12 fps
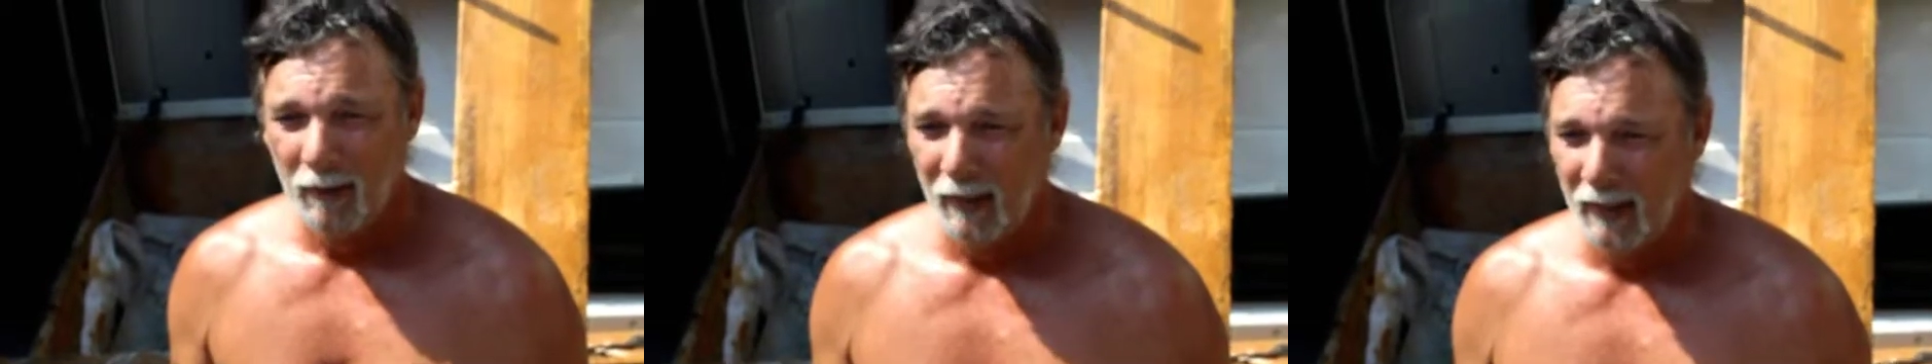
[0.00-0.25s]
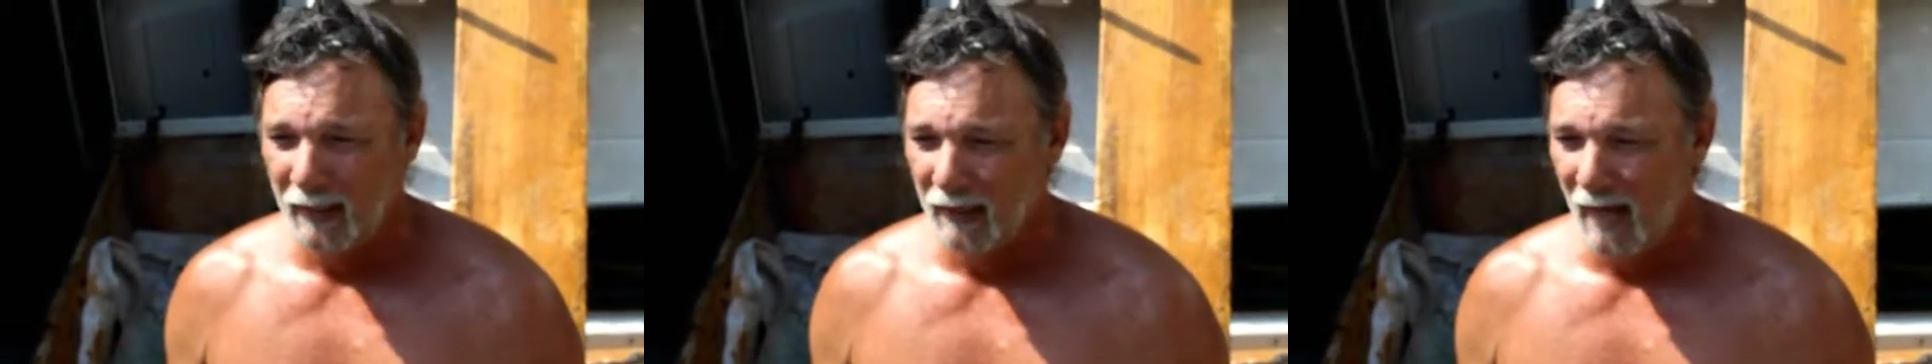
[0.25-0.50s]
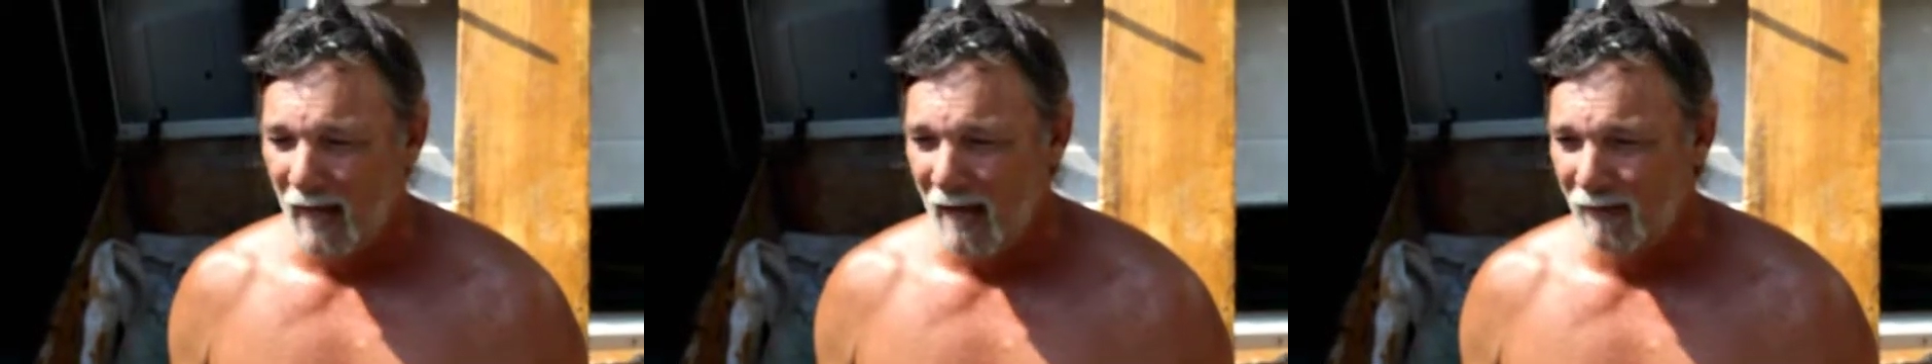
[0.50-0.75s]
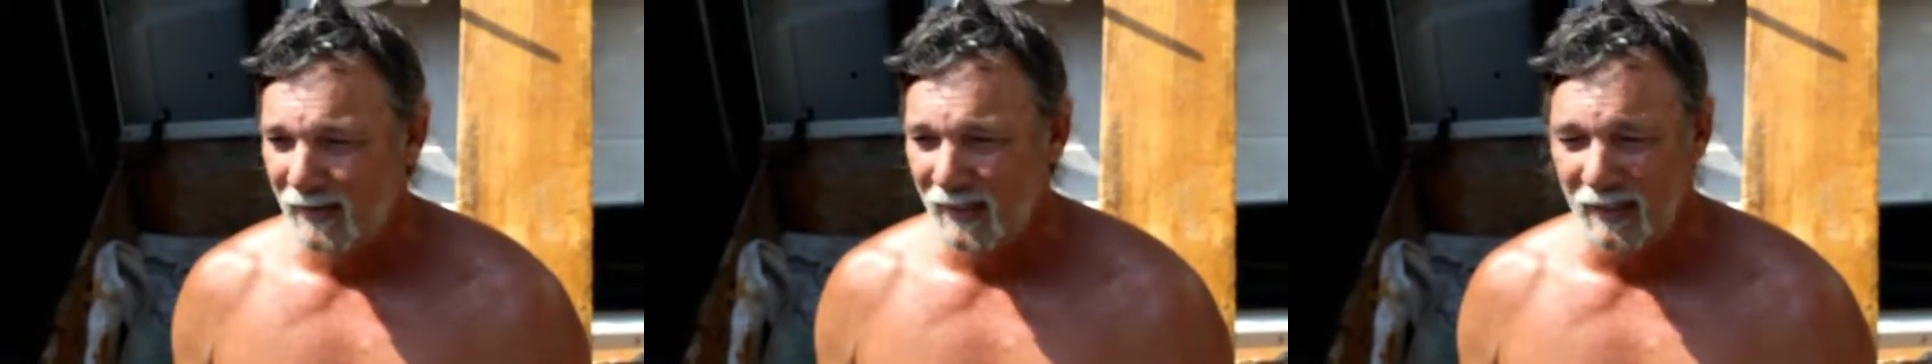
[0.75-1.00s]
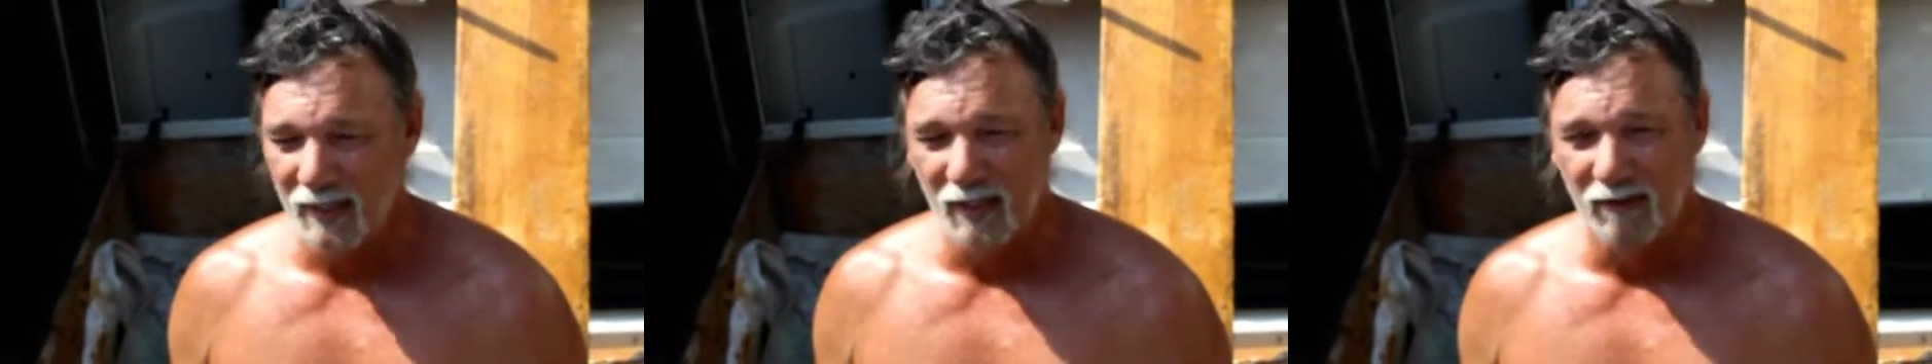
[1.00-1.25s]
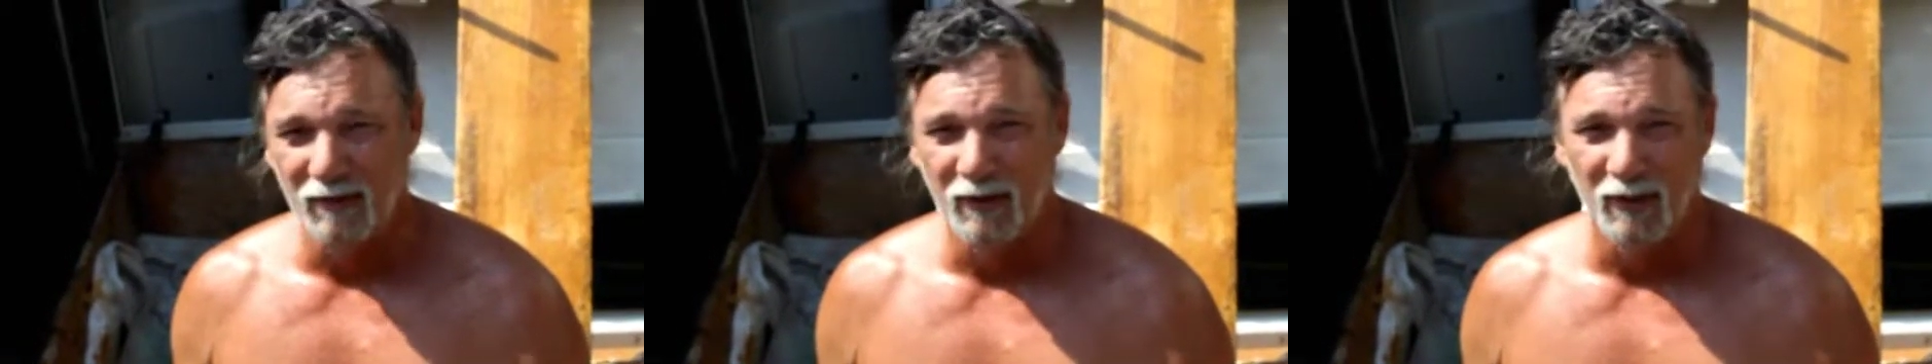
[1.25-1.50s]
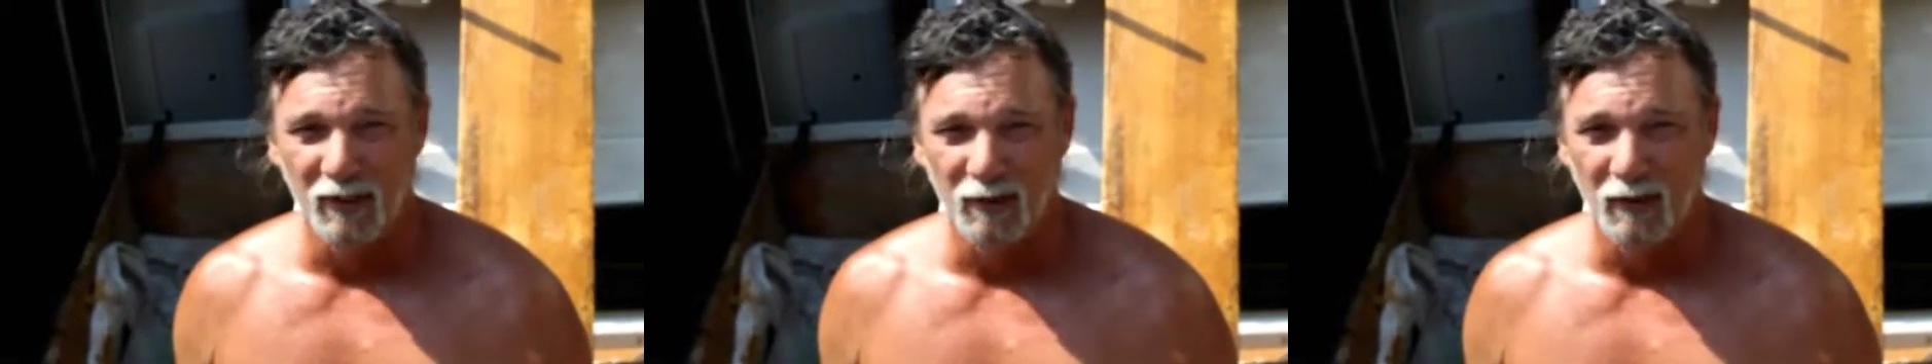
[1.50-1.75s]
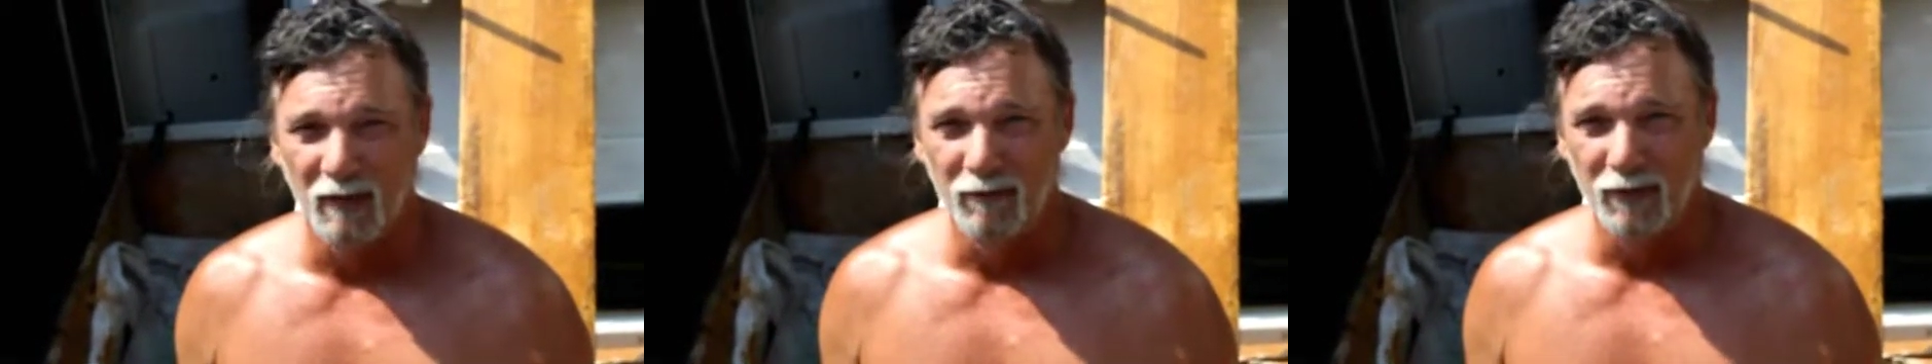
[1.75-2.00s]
But I've seen this inverter run